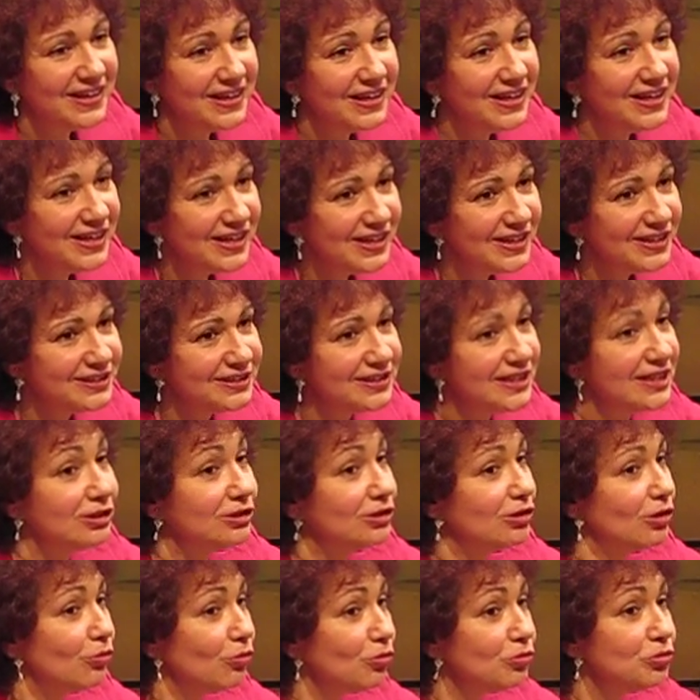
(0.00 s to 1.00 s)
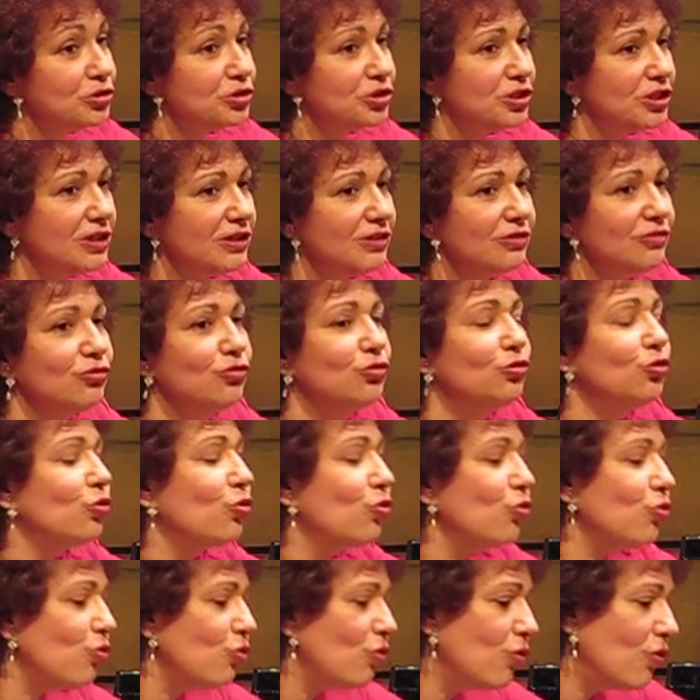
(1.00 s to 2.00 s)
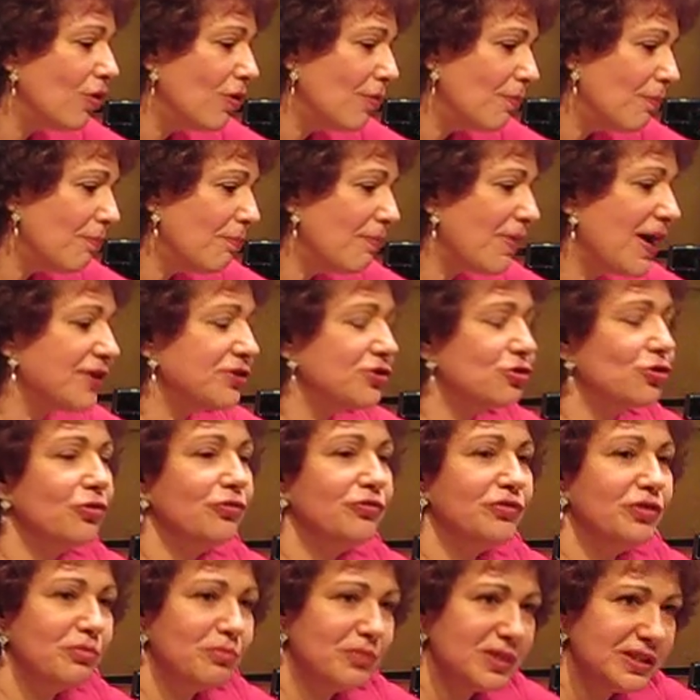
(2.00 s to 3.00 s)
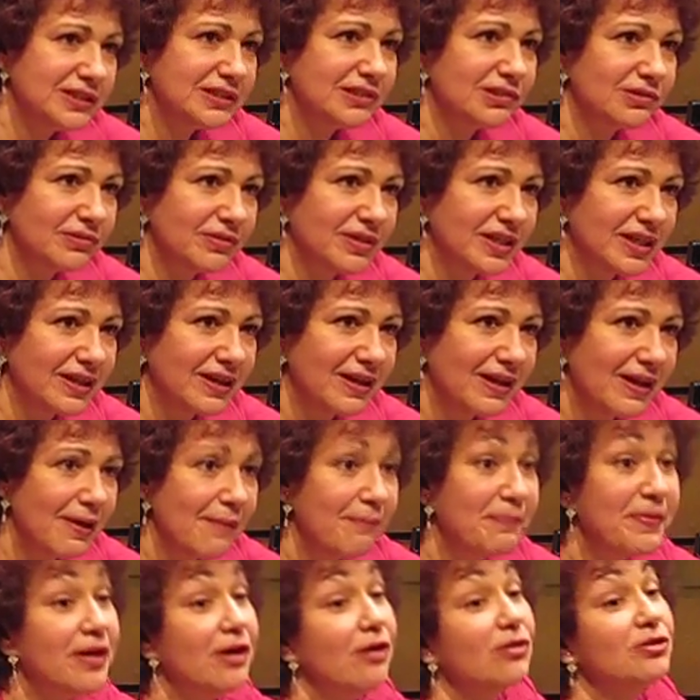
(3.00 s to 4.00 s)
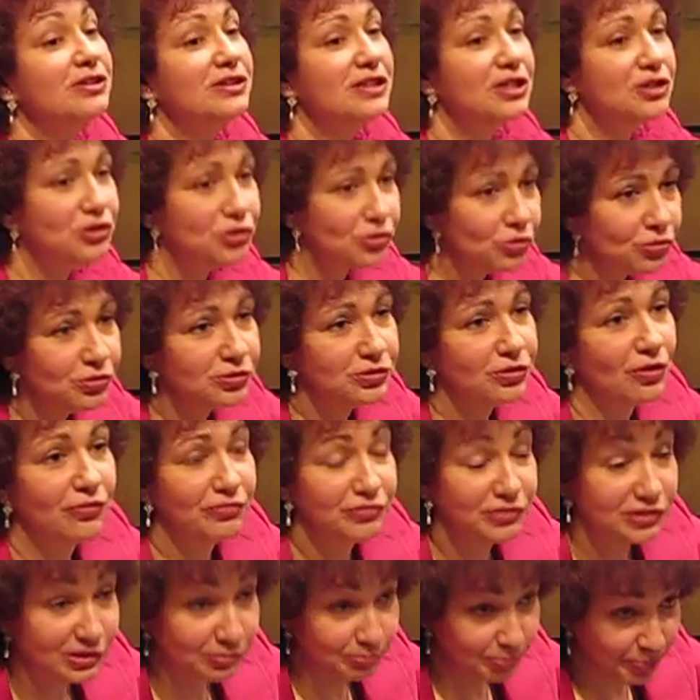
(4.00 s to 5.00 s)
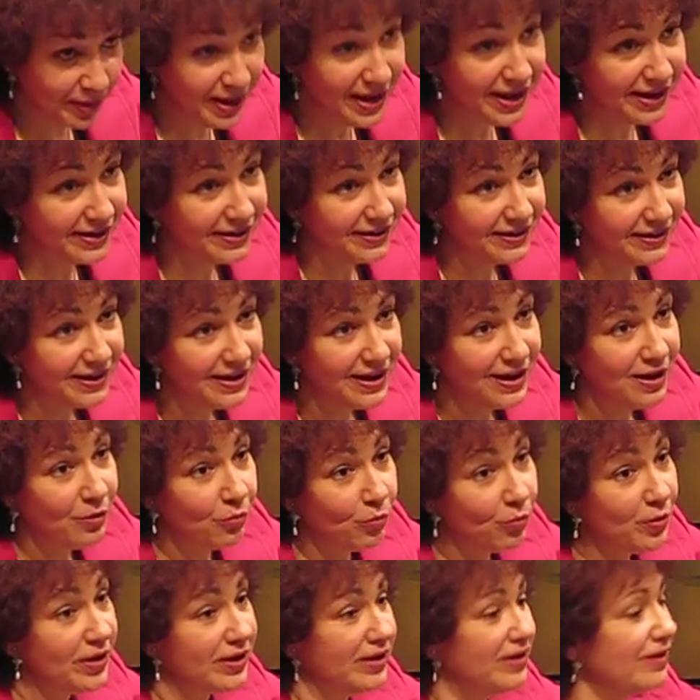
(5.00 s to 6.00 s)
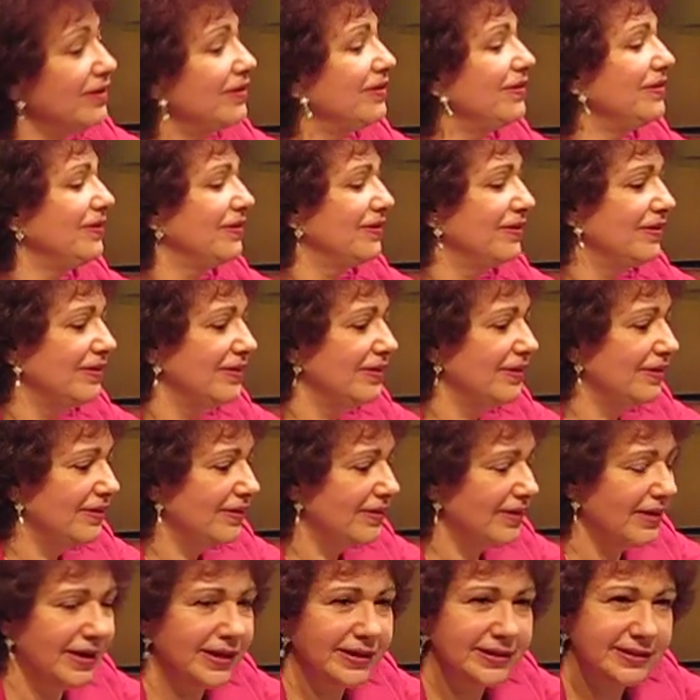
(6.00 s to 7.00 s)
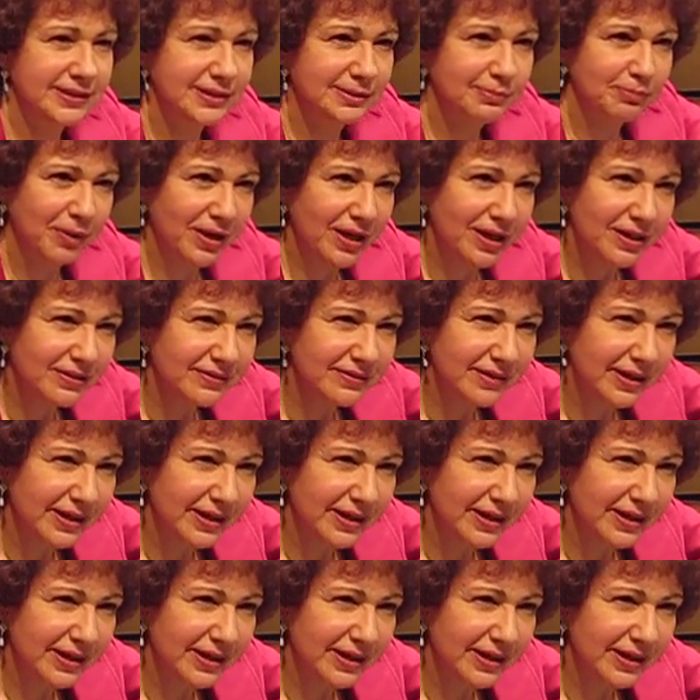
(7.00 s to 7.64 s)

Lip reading: is the solution to much of the mystery. Because the Jews of Spain were expelled?